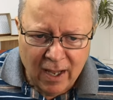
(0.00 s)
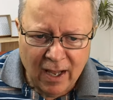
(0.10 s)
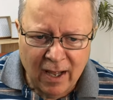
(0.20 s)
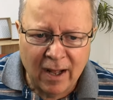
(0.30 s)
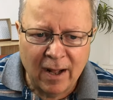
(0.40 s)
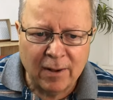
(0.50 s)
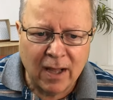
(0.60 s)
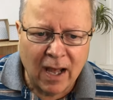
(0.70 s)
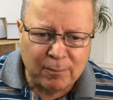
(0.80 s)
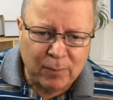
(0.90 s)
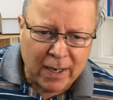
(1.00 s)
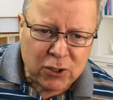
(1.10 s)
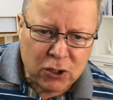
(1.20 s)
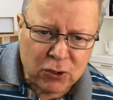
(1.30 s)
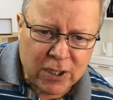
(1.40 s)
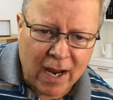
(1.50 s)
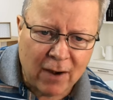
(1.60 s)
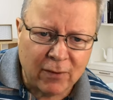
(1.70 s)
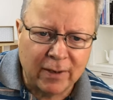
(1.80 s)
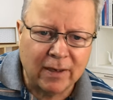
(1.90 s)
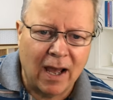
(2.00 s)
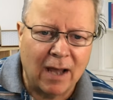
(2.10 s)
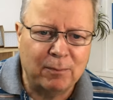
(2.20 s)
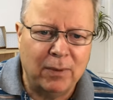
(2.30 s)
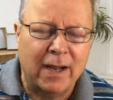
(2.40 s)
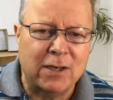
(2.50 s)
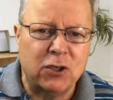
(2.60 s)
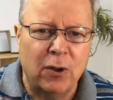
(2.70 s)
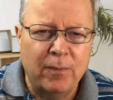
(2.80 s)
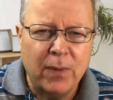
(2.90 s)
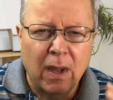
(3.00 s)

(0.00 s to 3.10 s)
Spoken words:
God bless you, Sharon. God bless you.